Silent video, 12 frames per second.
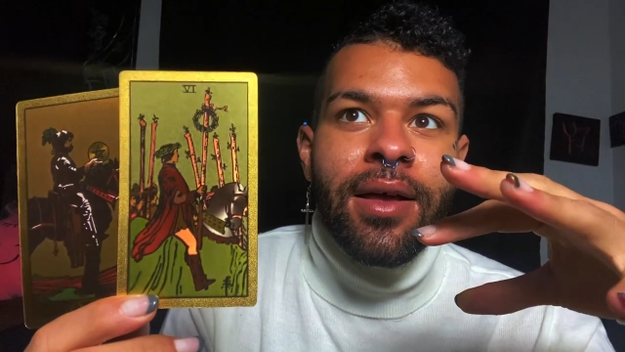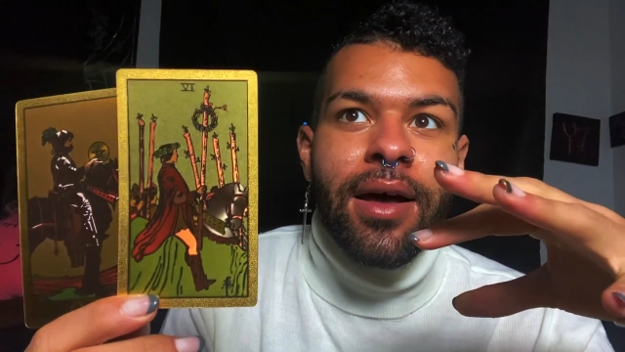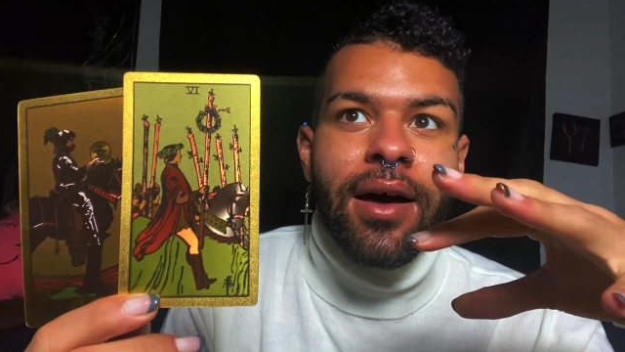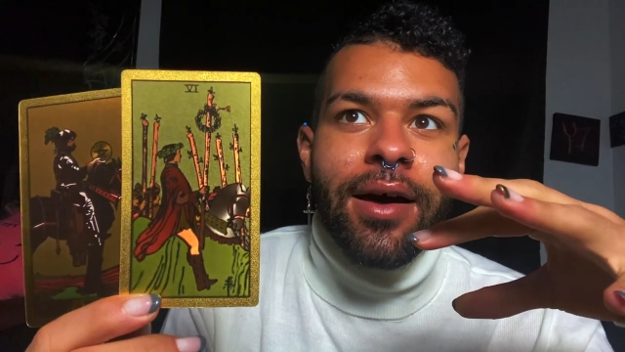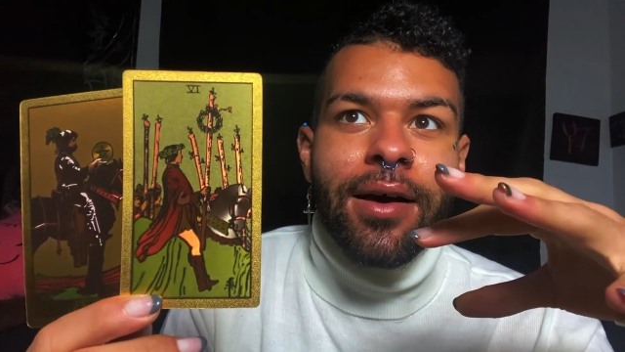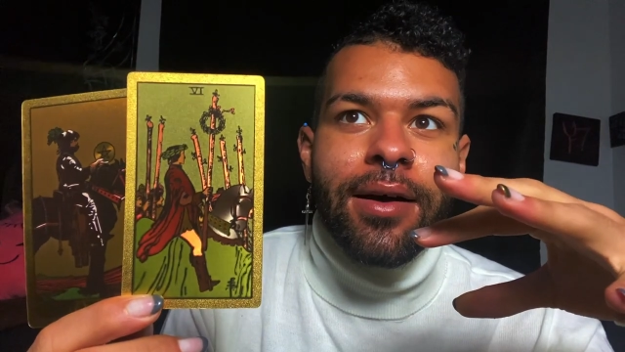
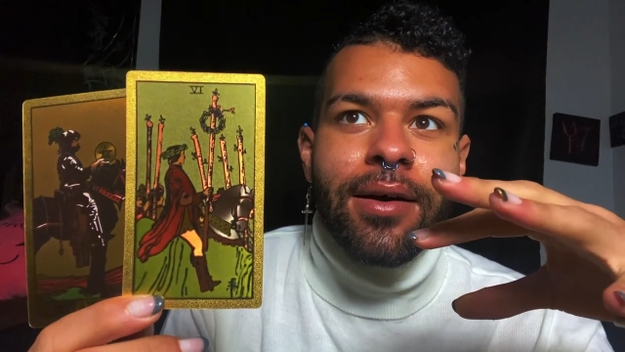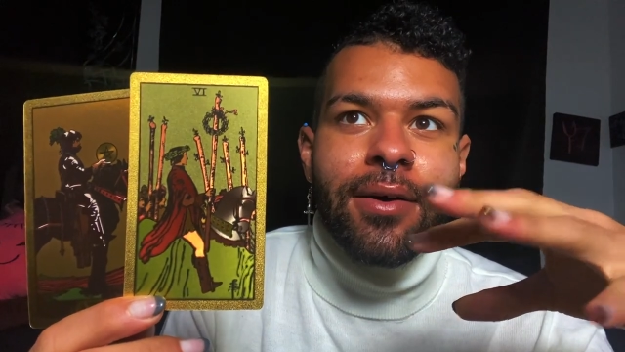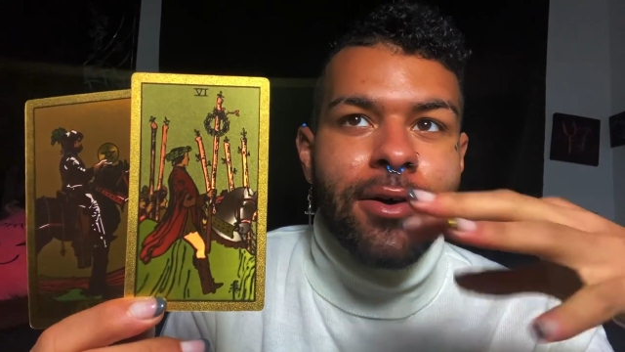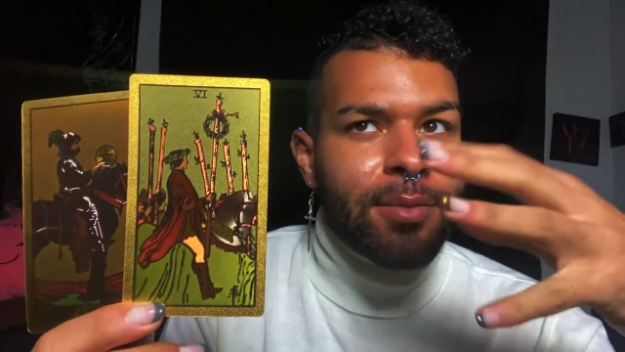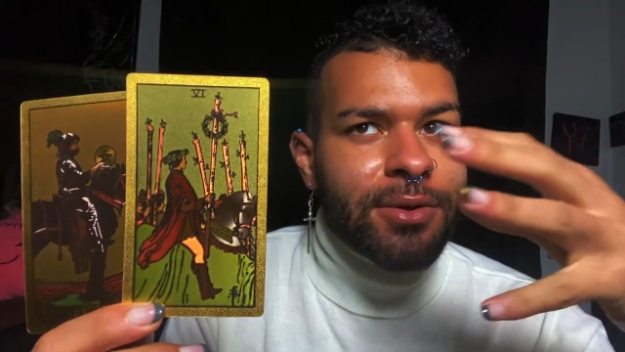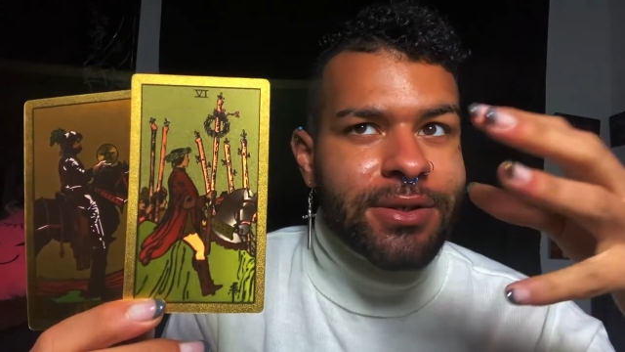uh,
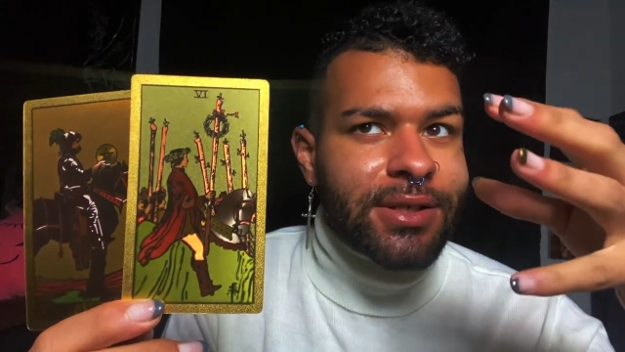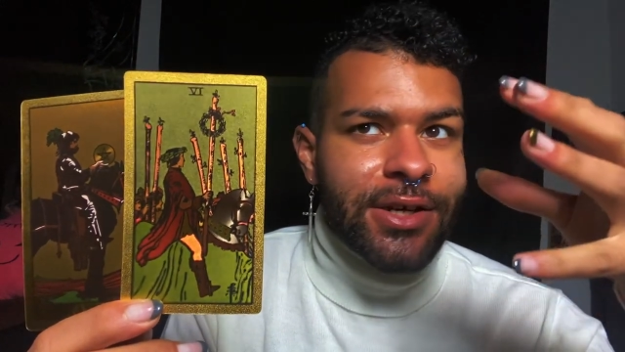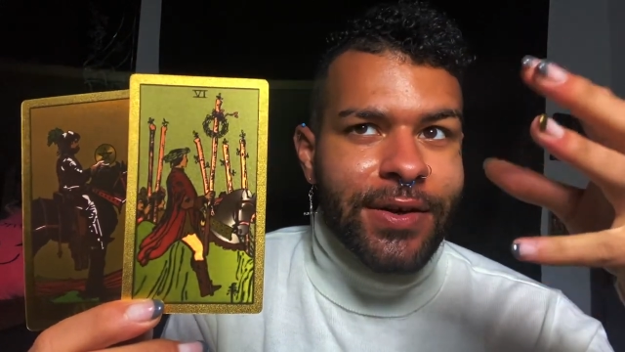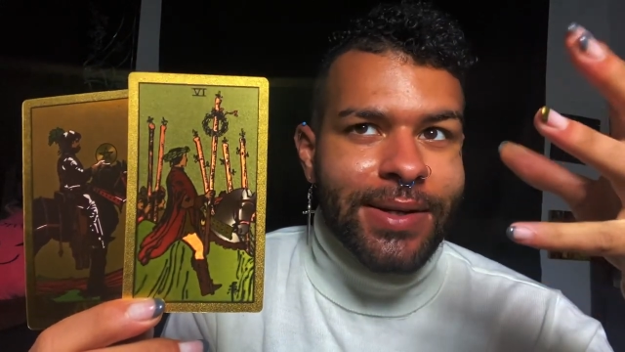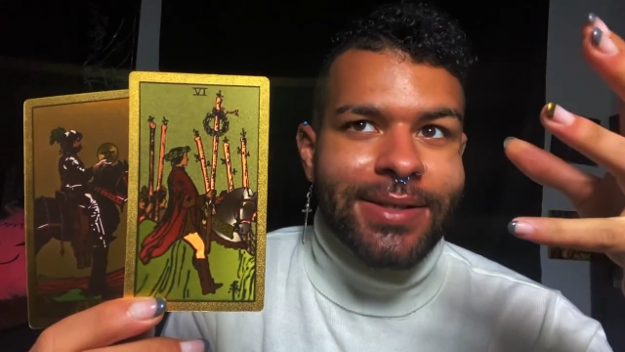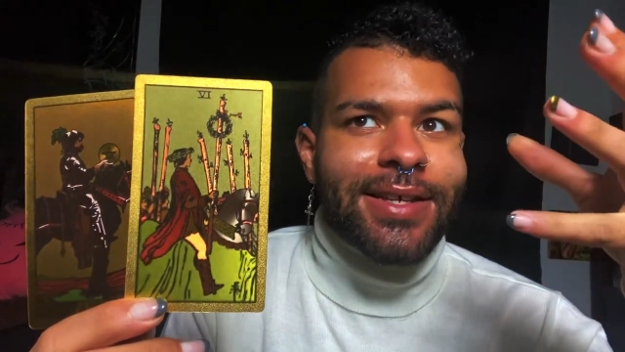almost dare
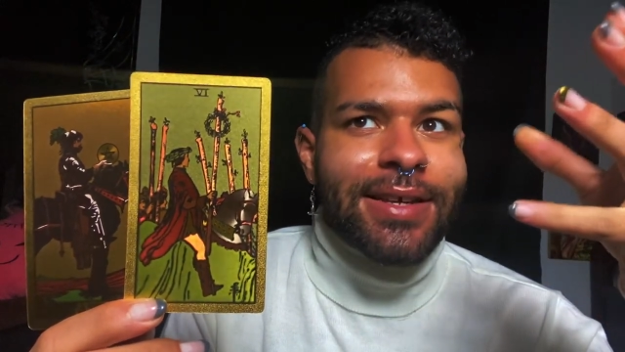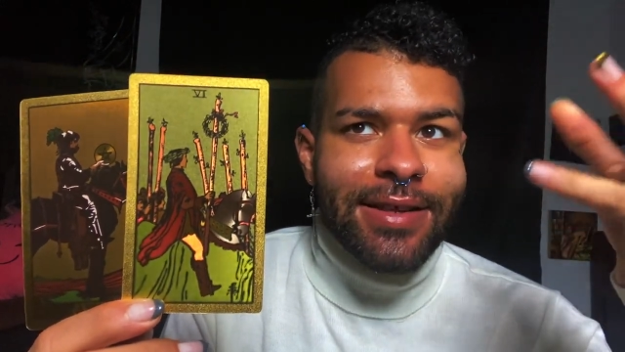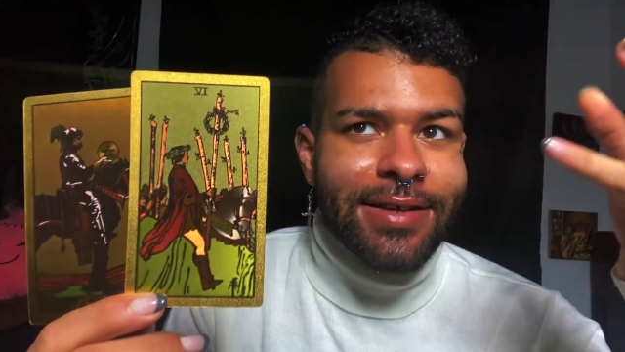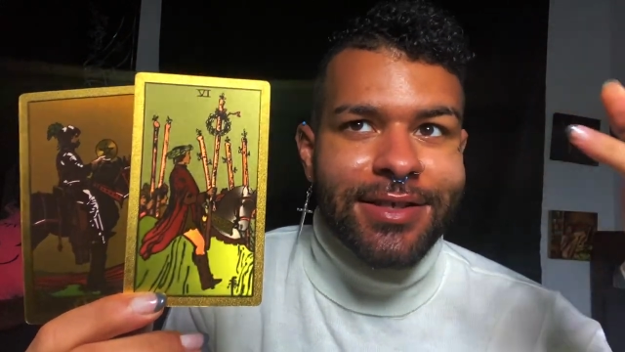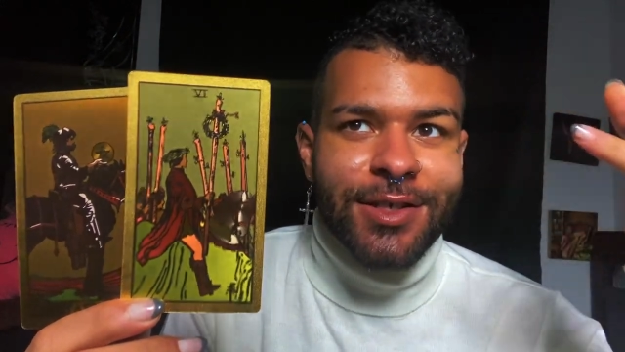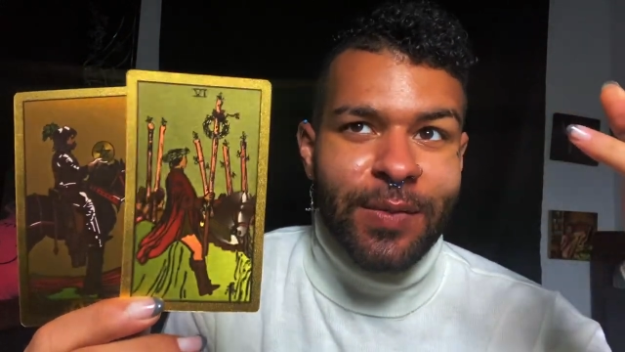I say,
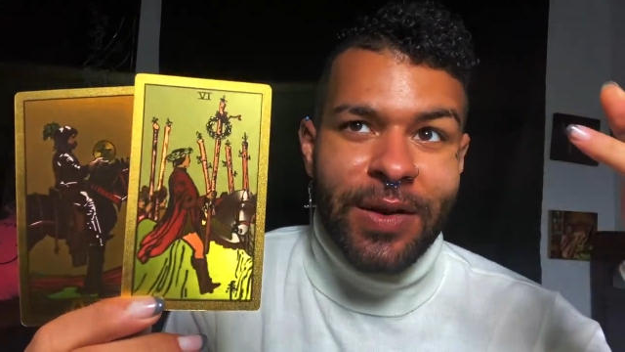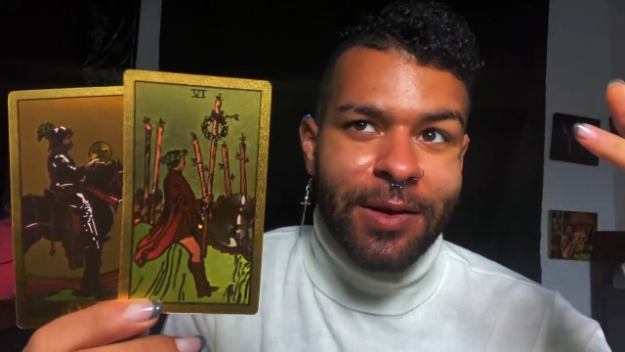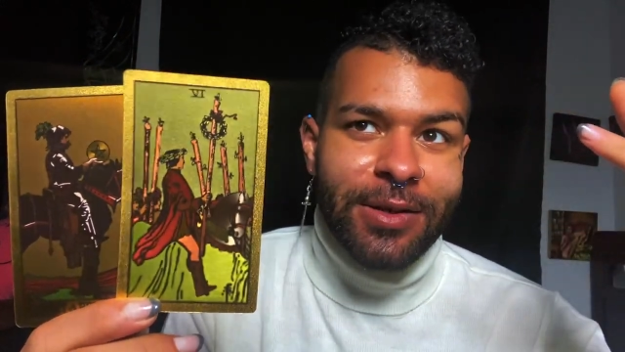like Gemini,